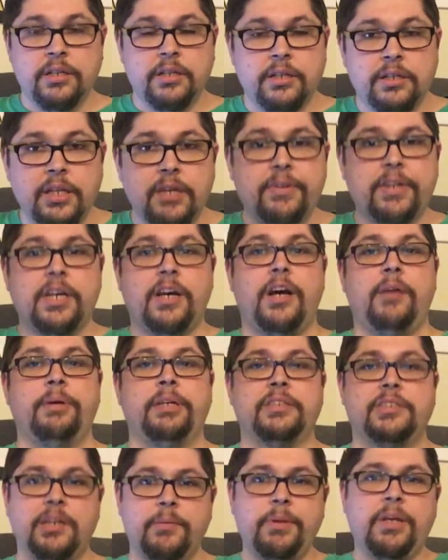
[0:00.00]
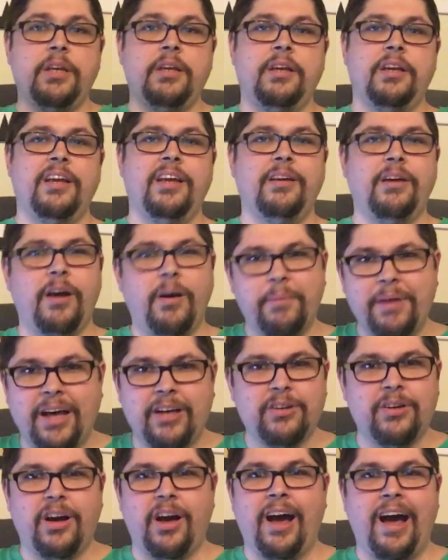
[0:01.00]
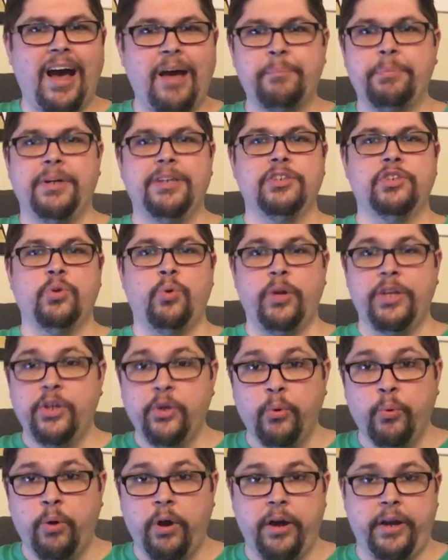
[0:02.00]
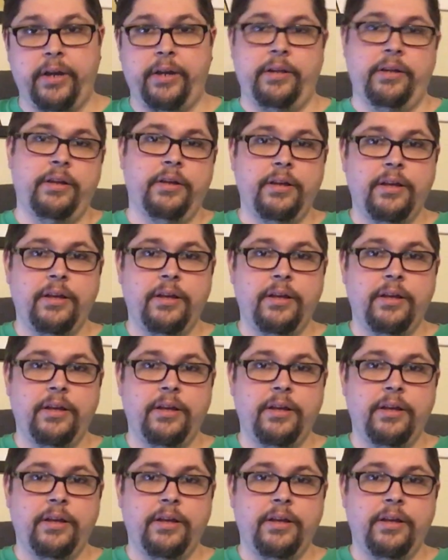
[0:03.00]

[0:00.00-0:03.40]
leave a comment. Tell me about a hot button toy you wanted,